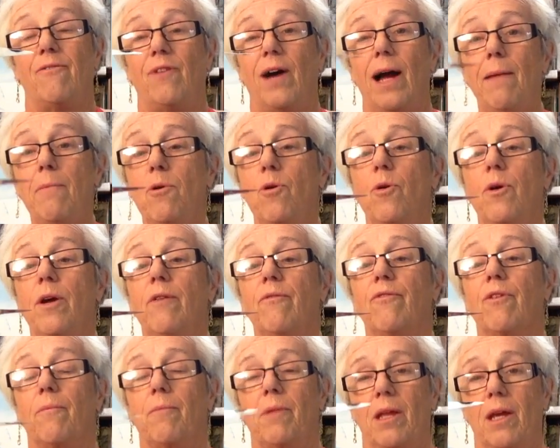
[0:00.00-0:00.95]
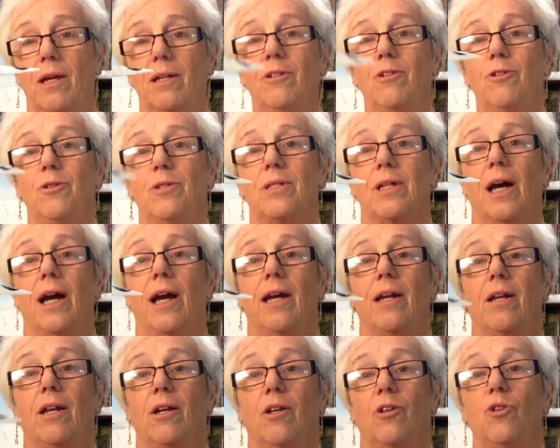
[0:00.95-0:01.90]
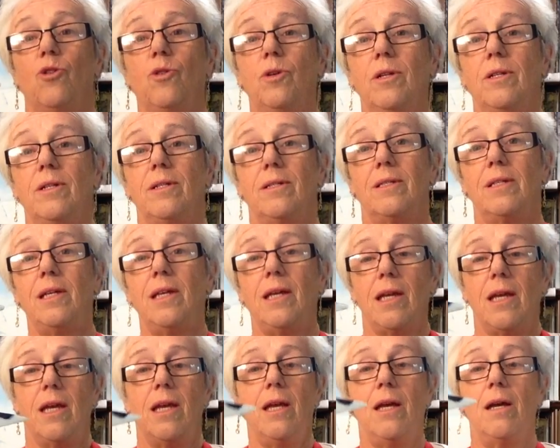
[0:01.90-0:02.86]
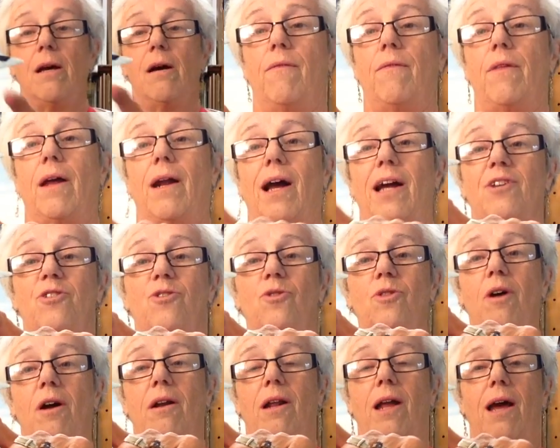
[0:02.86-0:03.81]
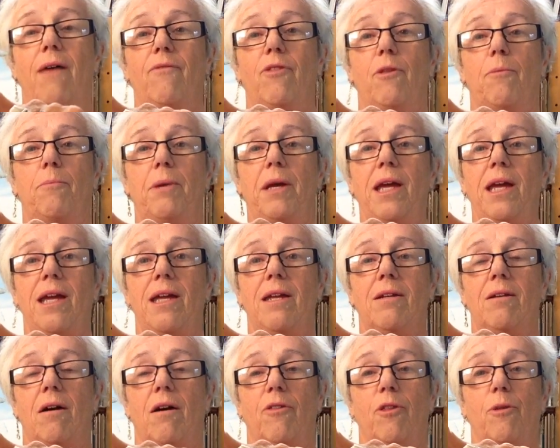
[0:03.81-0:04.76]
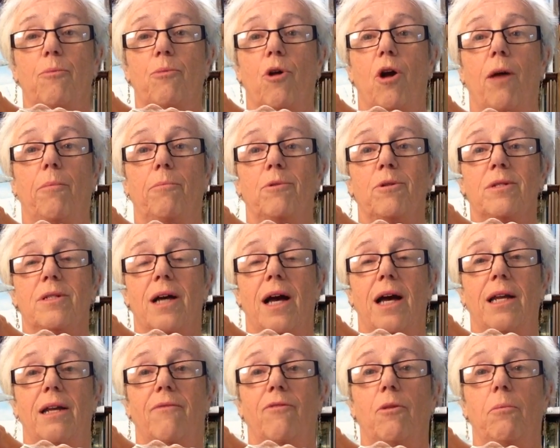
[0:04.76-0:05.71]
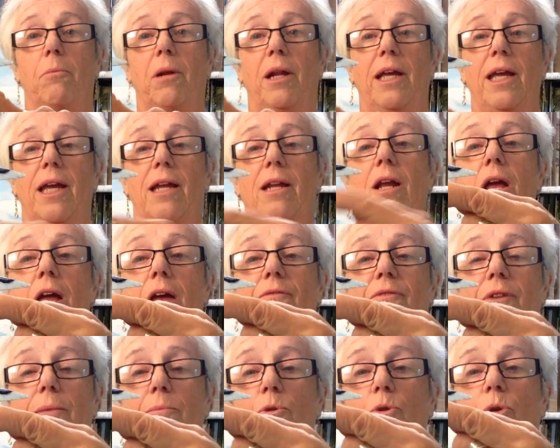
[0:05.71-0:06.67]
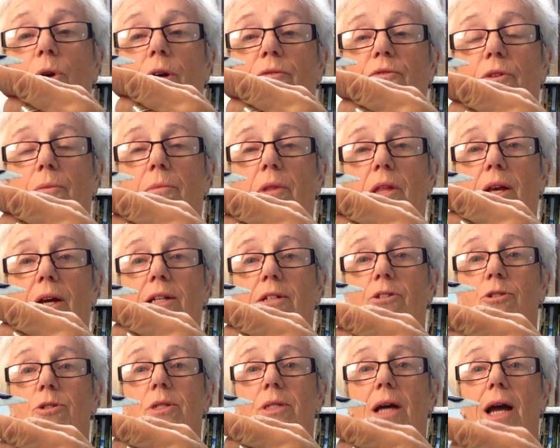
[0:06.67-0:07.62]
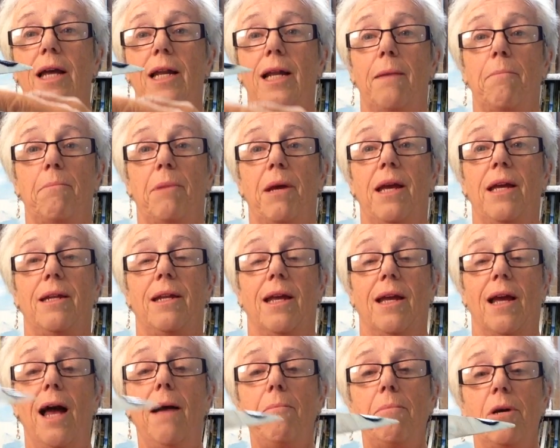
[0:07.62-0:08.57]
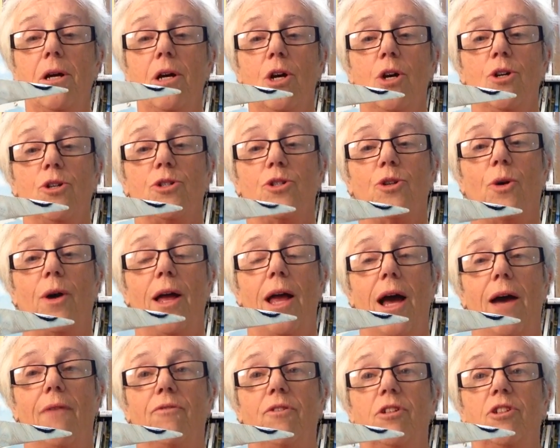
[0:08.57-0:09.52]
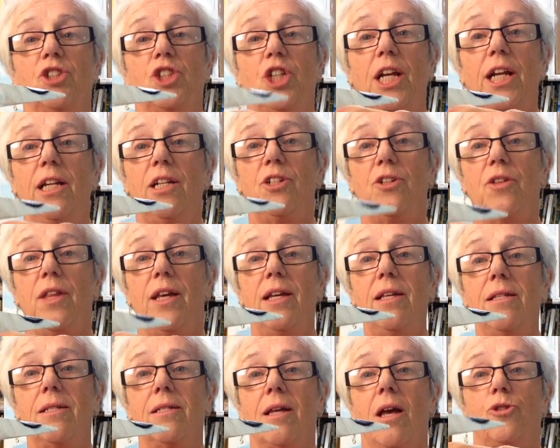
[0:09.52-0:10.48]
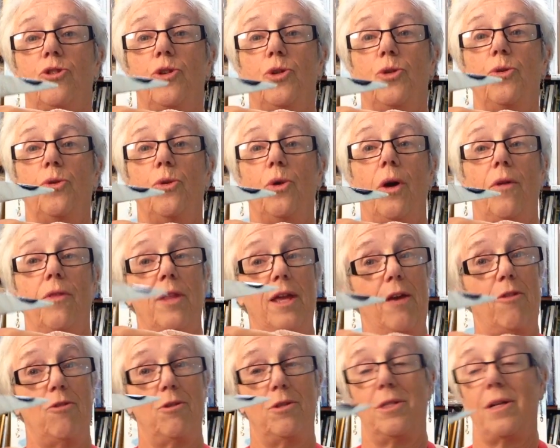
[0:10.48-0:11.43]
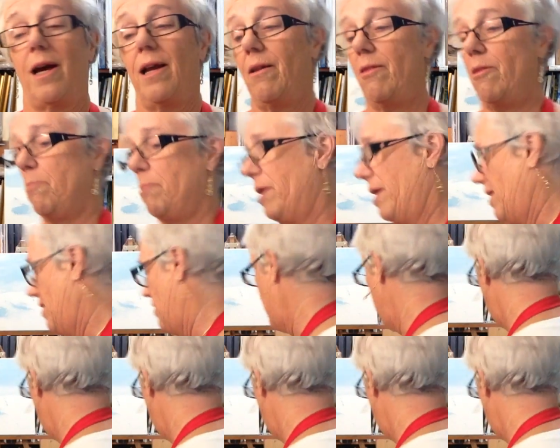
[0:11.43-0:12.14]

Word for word: if I'm going from the underside, you can see that I do not have the paint on the proper side of the blade. If I'm going from the underside, I'm painting up, so I have to change this to the other side of the blade.